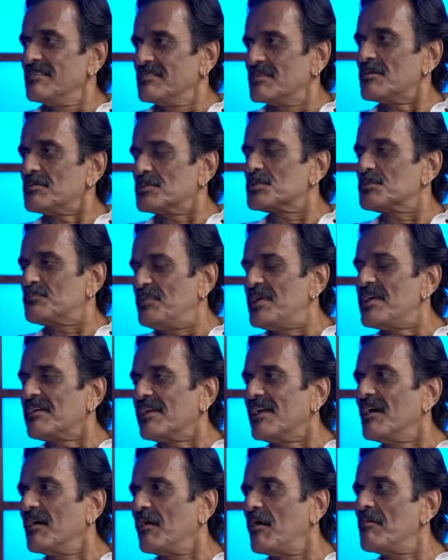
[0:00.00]
So
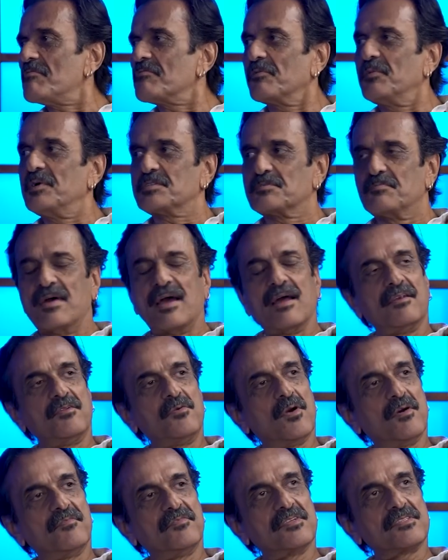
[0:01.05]
speaking of which, man, you
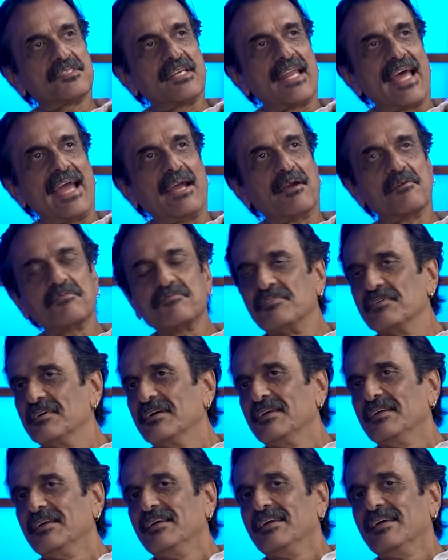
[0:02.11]
have this knack of
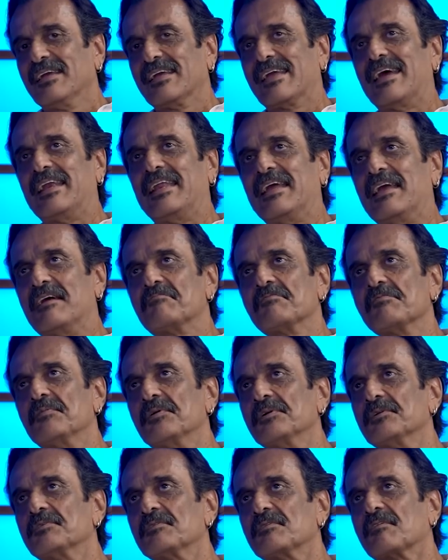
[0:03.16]
getting
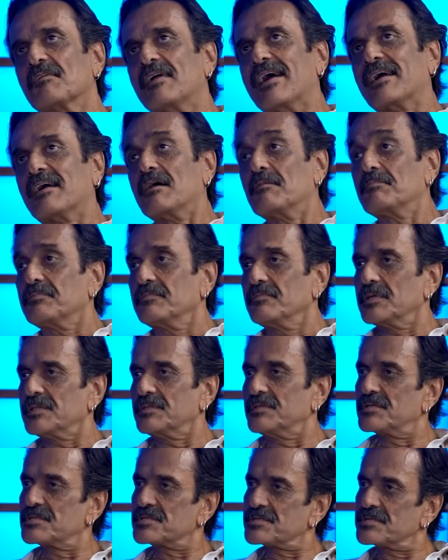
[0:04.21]
everyone to crack up with
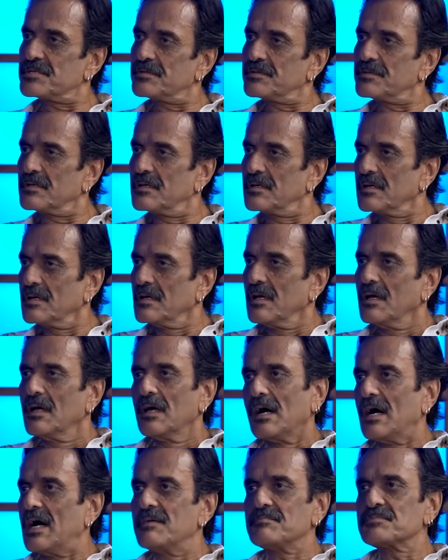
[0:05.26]
this,
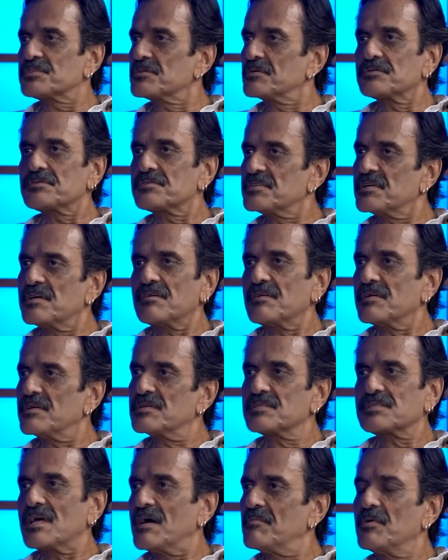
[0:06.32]
I'm so
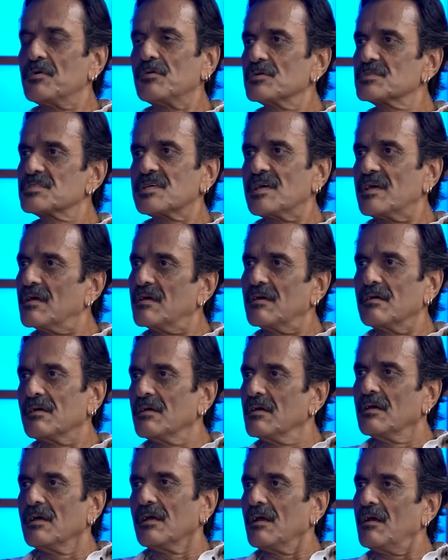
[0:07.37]
serious, I'm Jose,
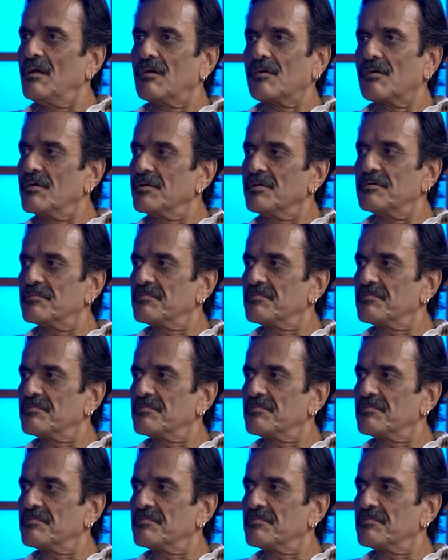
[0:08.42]
look on your